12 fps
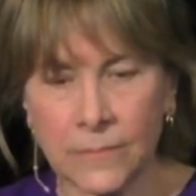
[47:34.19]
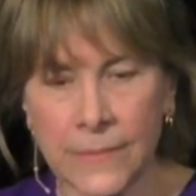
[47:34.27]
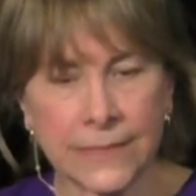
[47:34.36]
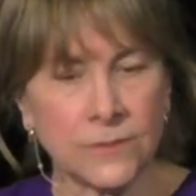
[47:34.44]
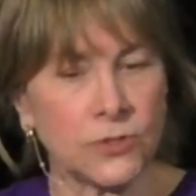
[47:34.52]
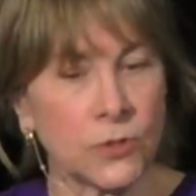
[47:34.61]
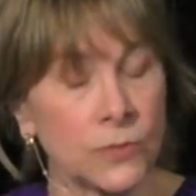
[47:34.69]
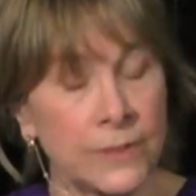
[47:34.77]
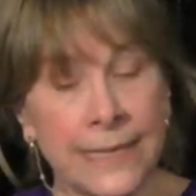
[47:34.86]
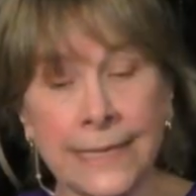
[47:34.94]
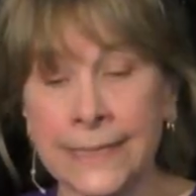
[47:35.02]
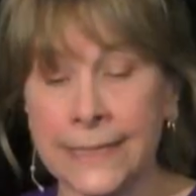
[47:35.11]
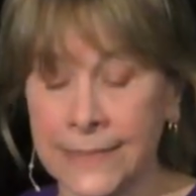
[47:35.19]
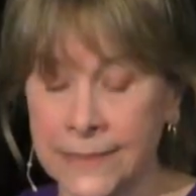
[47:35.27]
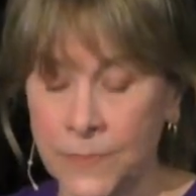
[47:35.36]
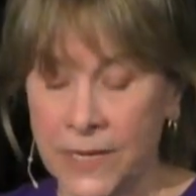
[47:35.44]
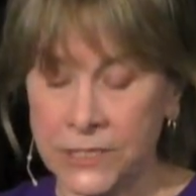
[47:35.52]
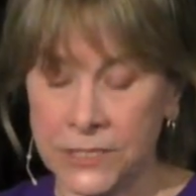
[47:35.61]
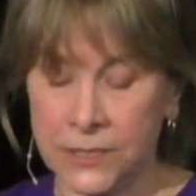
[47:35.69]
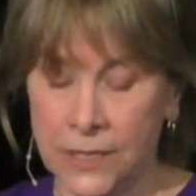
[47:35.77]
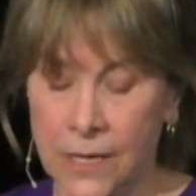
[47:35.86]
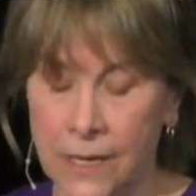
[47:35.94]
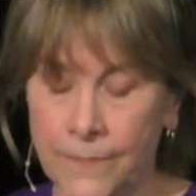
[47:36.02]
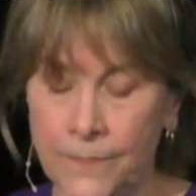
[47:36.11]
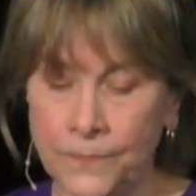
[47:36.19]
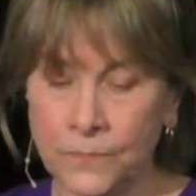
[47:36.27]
and don't need it as much, um,